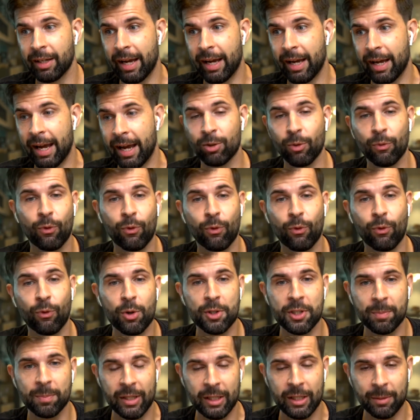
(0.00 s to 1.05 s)
and of
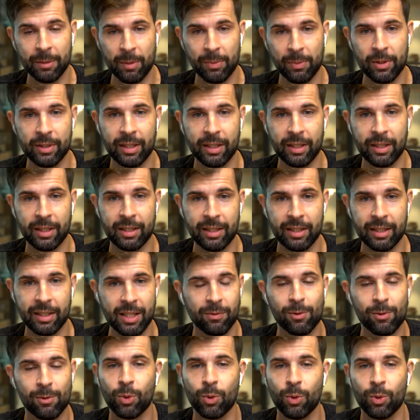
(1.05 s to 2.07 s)
course make people successful.